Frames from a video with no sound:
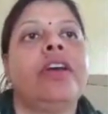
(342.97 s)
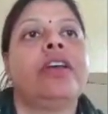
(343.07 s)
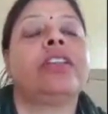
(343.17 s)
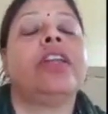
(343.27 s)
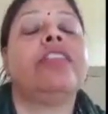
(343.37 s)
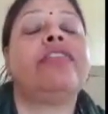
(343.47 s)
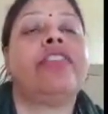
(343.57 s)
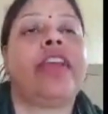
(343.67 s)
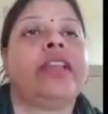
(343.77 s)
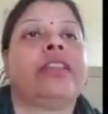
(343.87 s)
the
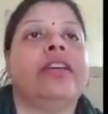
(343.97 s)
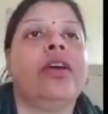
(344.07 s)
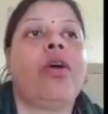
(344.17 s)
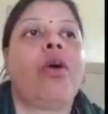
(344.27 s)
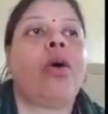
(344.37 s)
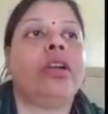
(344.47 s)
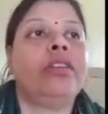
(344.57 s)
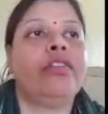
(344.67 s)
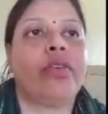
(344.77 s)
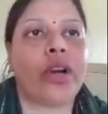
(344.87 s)
faith
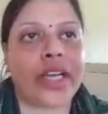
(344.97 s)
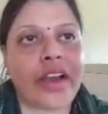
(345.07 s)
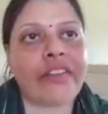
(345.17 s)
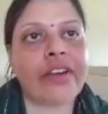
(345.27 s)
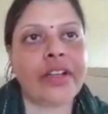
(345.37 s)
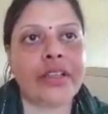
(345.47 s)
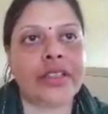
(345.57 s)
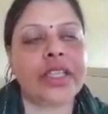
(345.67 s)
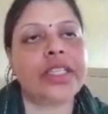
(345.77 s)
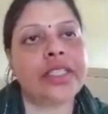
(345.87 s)
on whatever
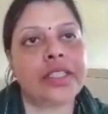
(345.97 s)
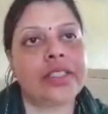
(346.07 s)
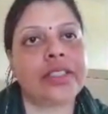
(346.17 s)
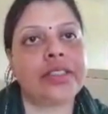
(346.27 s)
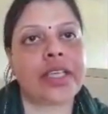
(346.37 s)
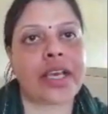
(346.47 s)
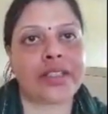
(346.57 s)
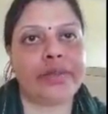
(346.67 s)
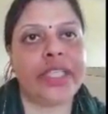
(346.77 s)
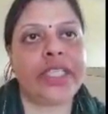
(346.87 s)
the decisions has
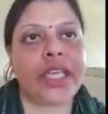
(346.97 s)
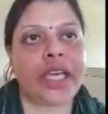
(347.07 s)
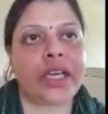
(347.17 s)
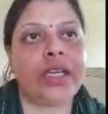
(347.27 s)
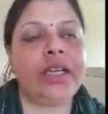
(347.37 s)
been taken